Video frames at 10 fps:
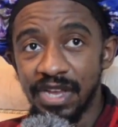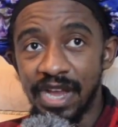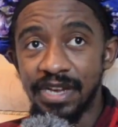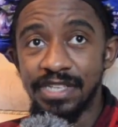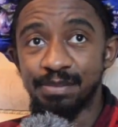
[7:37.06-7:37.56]

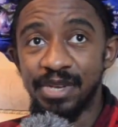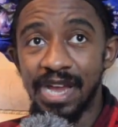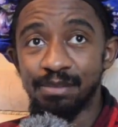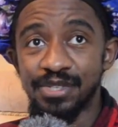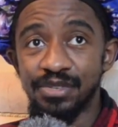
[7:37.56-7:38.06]
and it's been
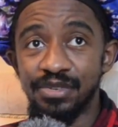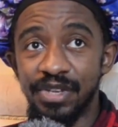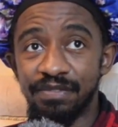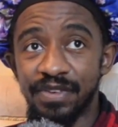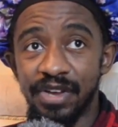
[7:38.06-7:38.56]

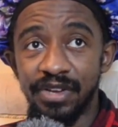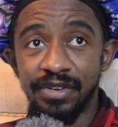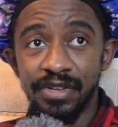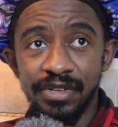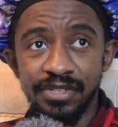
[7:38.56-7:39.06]
absolutely fine.
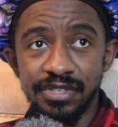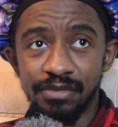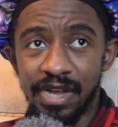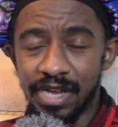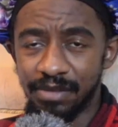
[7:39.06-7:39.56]

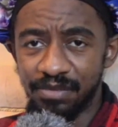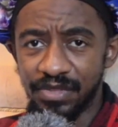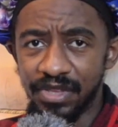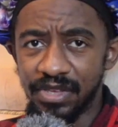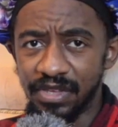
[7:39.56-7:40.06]
So I'm
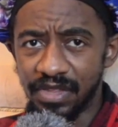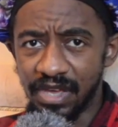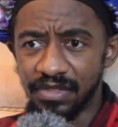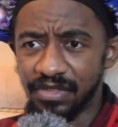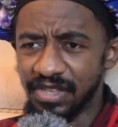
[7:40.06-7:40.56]
thinking
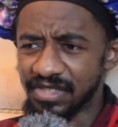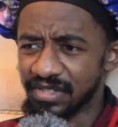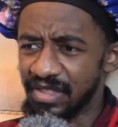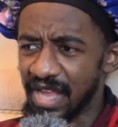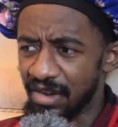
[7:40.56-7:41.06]
that it's
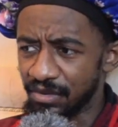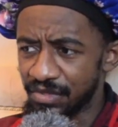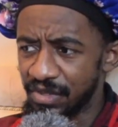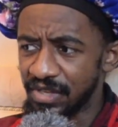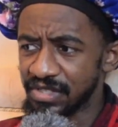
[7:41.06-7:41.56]
loud
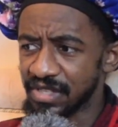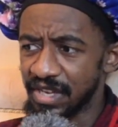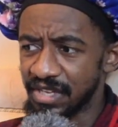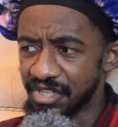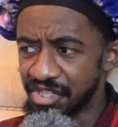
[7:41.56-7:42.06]
things
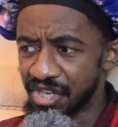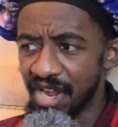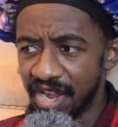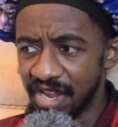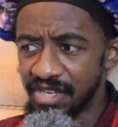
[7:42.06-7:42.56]
like
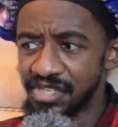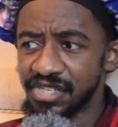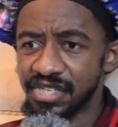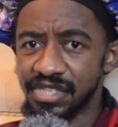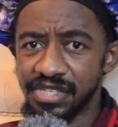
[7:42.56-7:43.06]
jet
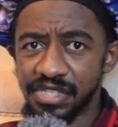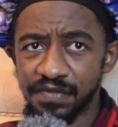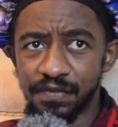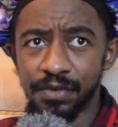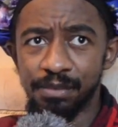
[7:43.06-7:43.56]
engines,
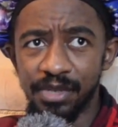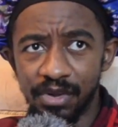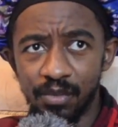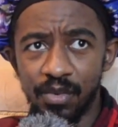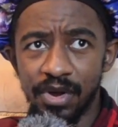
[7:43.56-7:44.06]

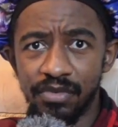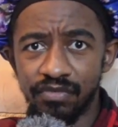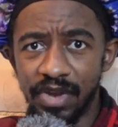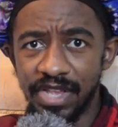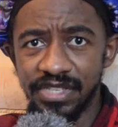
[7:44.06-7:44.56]
Formula
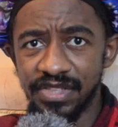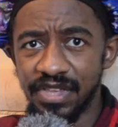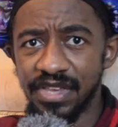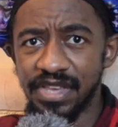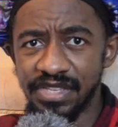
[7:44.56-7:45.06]
1 race
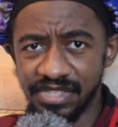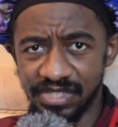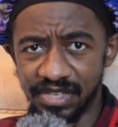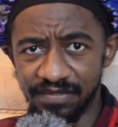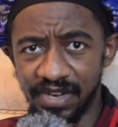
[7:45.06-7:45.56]
thingies,
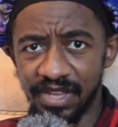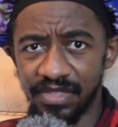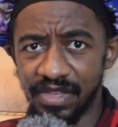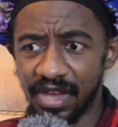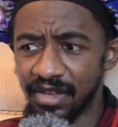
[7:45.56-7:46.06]
stuff like
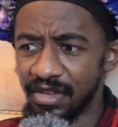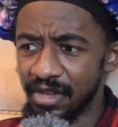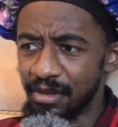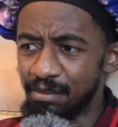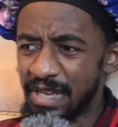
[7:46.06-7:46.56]
that.
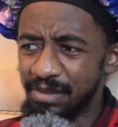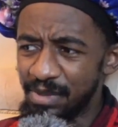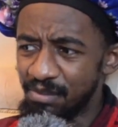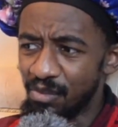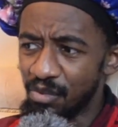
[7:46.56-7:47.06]

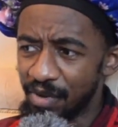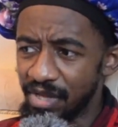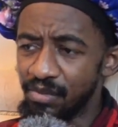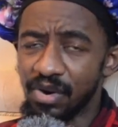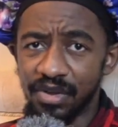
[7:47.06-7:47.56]
Maybe more where
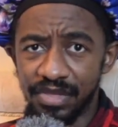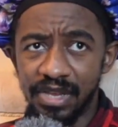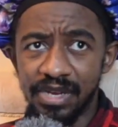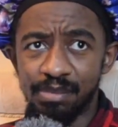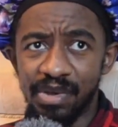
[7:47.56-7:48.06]
you are
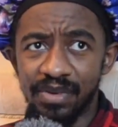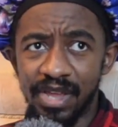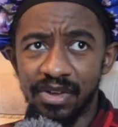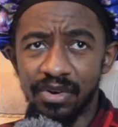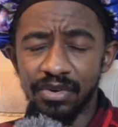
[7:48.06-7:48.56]
thinking about
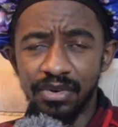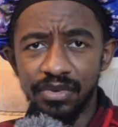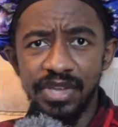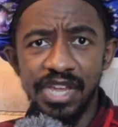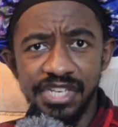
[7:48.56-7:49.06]
like on
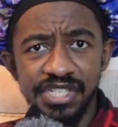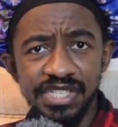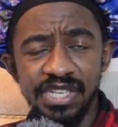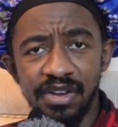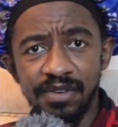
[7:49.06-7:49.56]
location
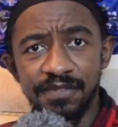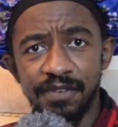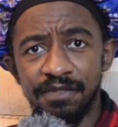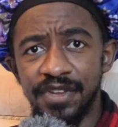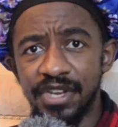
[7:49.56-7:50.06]
sound
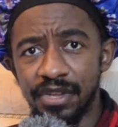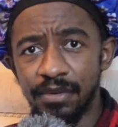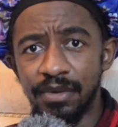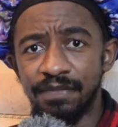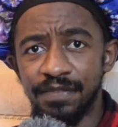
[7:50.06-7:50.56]
for
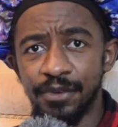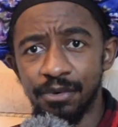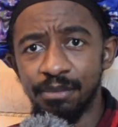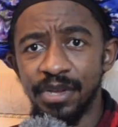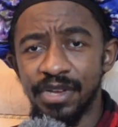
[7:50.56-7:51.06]
video and
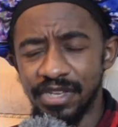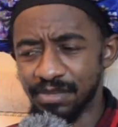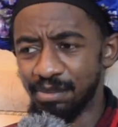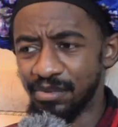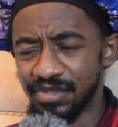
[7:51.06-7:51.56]
film,
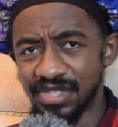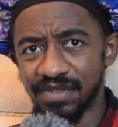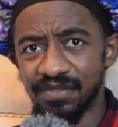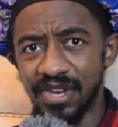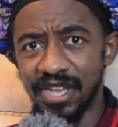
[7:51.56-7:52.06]
as opposed to
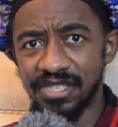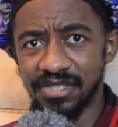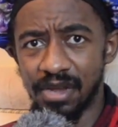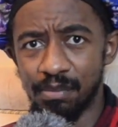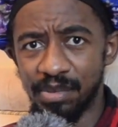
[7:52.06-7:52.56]
something like
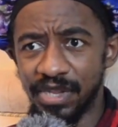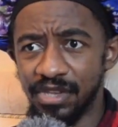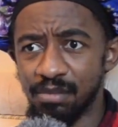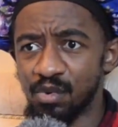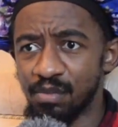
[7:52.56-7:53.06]

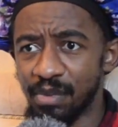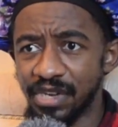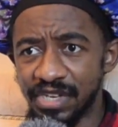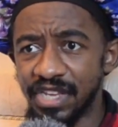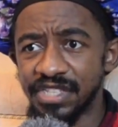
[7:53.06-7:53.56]
sampling your more
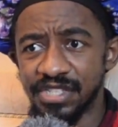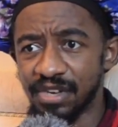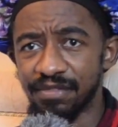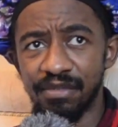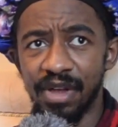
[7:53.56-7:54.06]
mundane
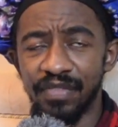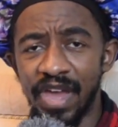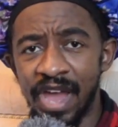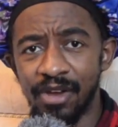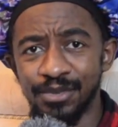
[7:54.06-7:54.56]
stuff around
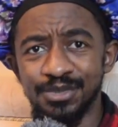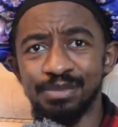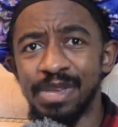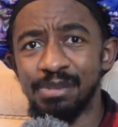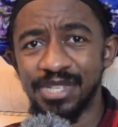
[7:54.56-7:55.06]
the house
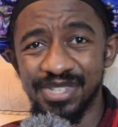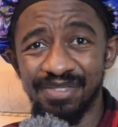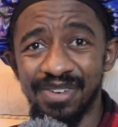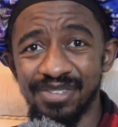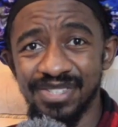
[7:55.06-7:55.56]
or maybe
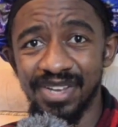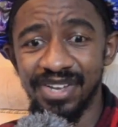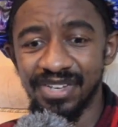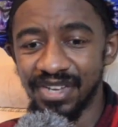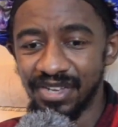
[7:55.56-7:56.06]
stuff
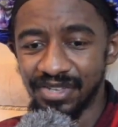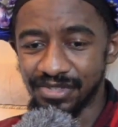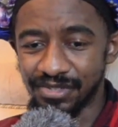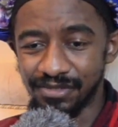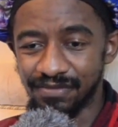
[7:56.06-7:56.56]
outside.
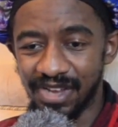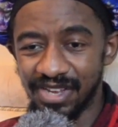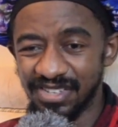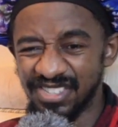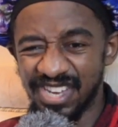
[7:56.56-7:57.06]
So
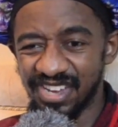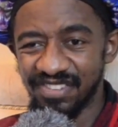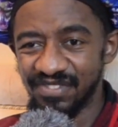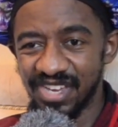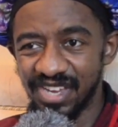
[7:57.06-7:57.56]

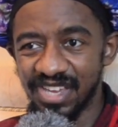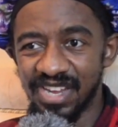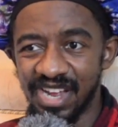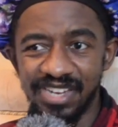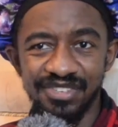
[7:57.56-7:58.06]
yet
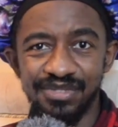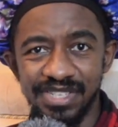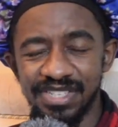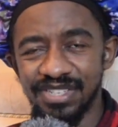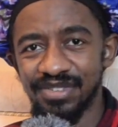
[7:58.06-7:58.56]
again, I don't
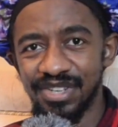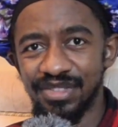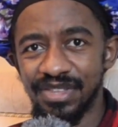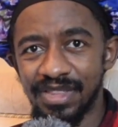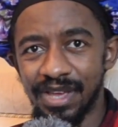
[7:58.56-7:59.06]
necessarily
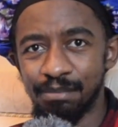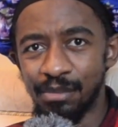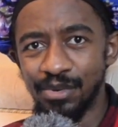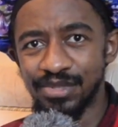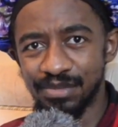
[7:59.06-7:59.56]
think that
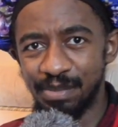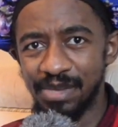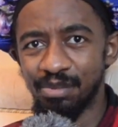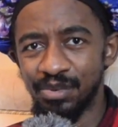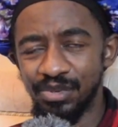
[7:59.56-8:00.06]
most
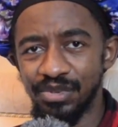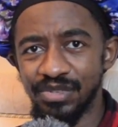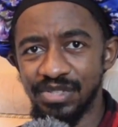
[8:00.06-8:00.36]
people who use